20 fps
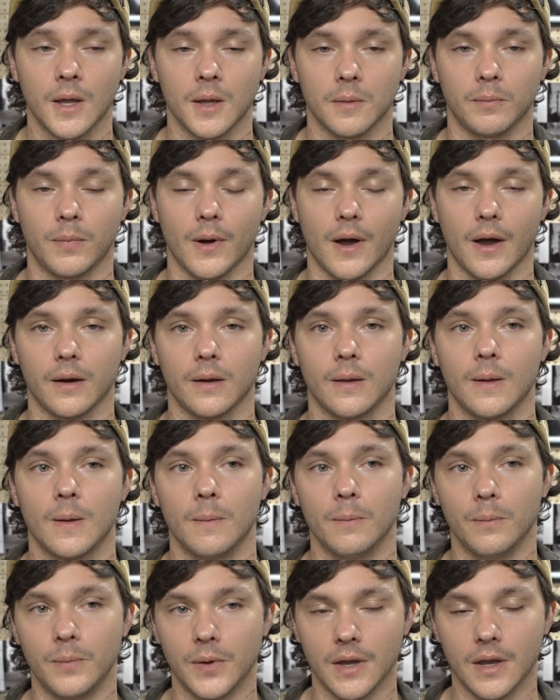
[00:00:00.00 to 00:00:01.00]
but
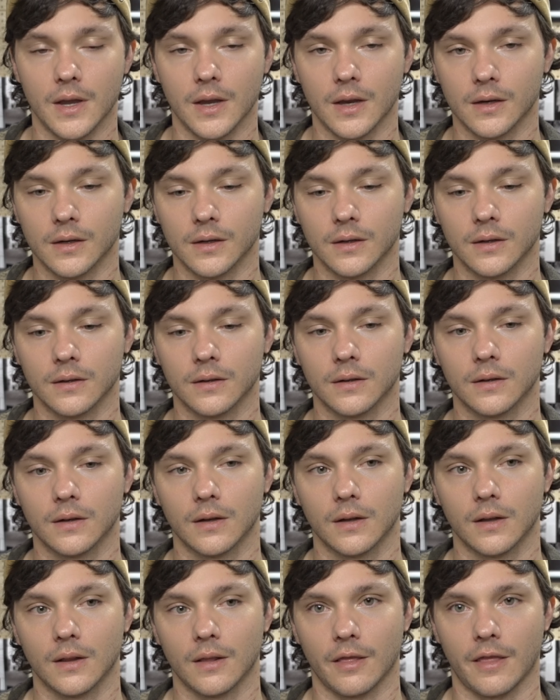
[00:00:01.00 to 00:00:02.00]
being
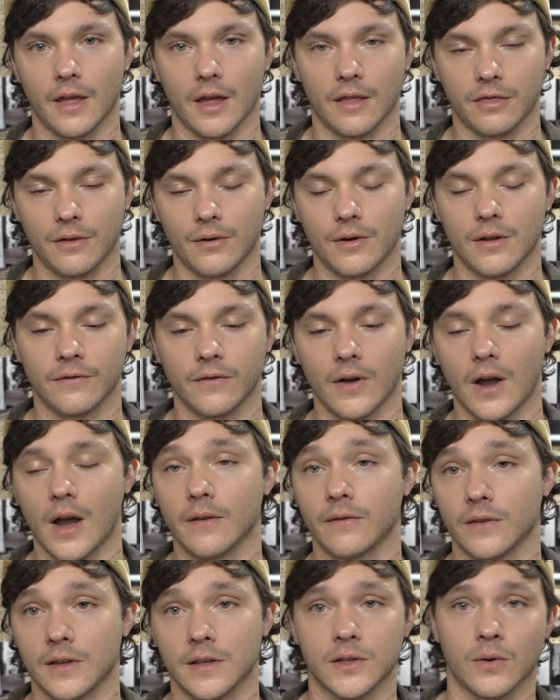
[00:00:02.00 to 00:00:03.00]
that
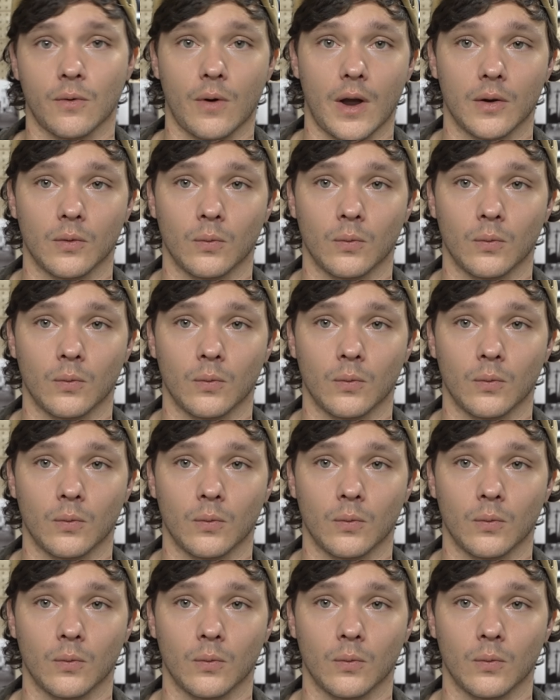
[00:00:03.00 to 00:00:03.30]
35 is quite